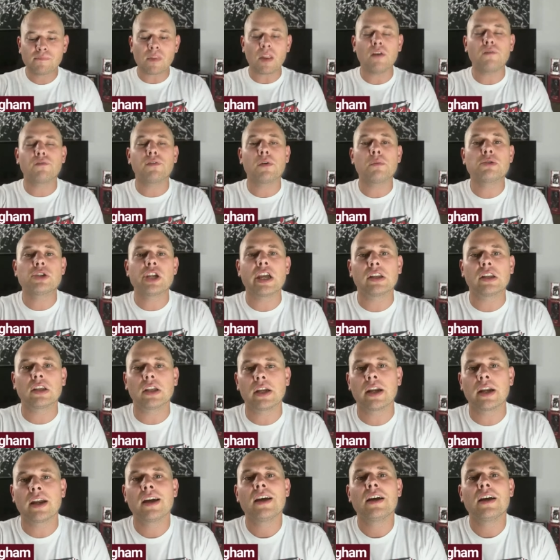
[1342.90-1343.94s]
From
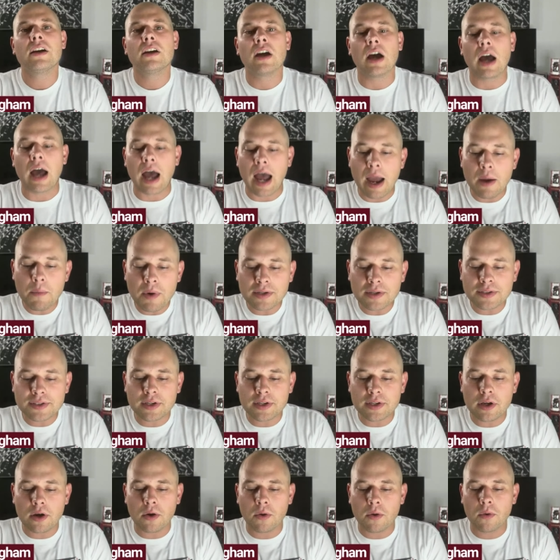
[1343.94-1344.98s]
Jaylon, I want to
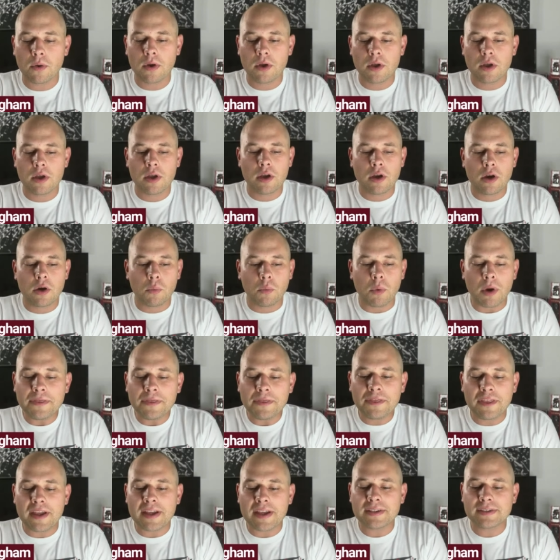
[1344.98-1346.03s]
know what
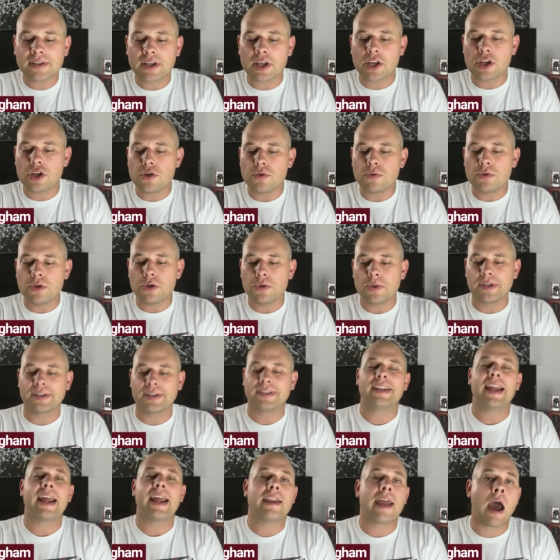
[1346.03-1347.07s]
things can you do to
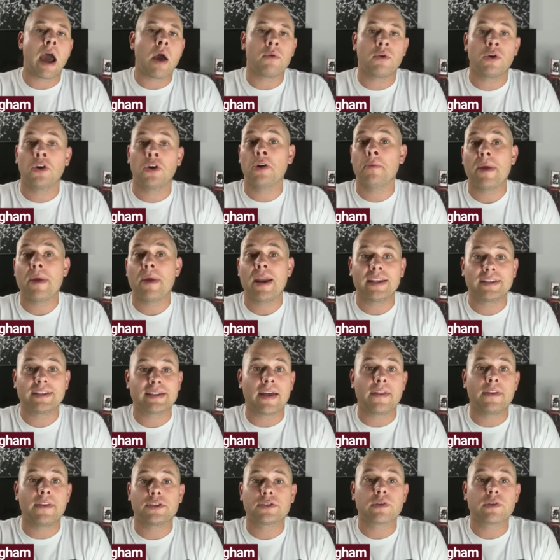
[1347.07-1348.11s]
stand out and earn minutes
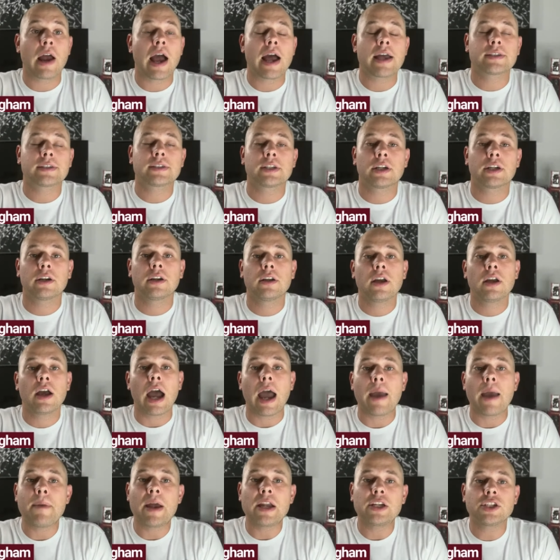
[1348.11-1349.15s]
on this roster?
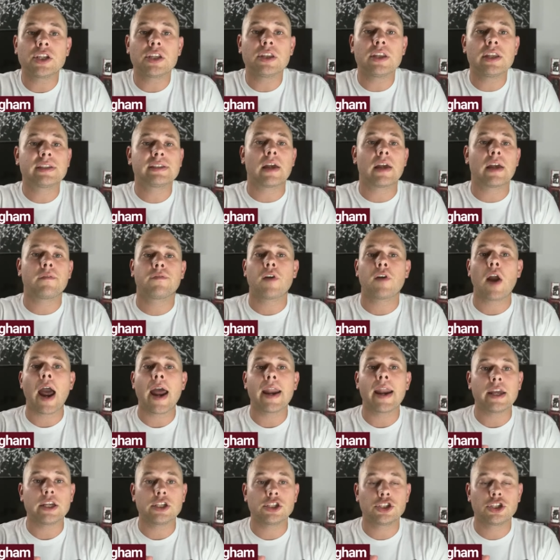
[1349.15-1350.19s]
I mentioned this on
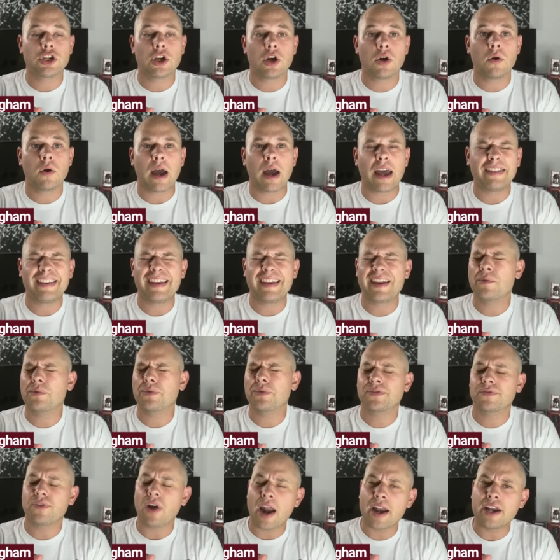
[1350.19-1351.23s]
Friday's show. I think it
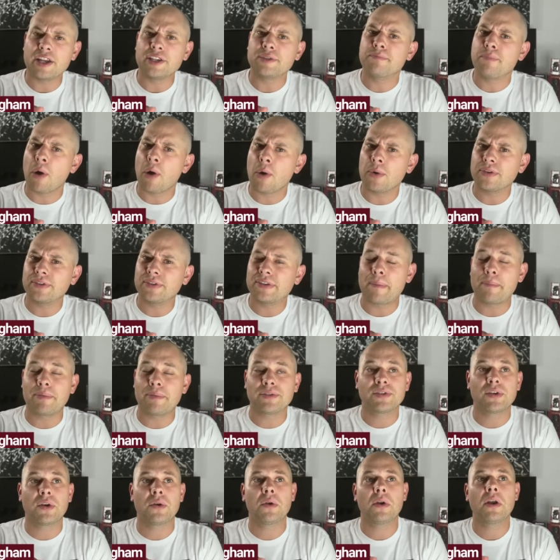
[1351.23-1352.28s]
was Friday's bonus
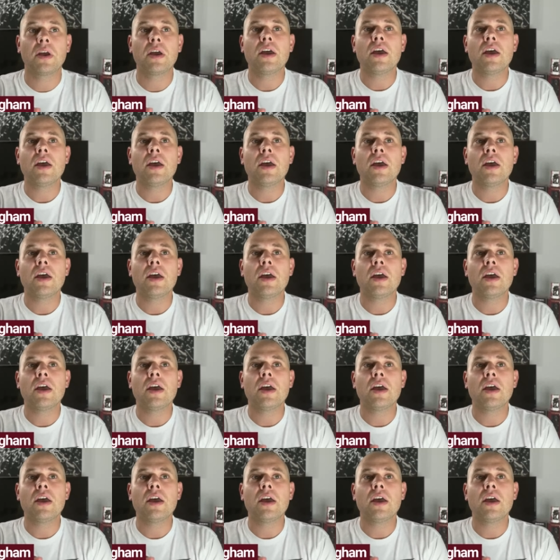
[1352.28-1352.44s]
episode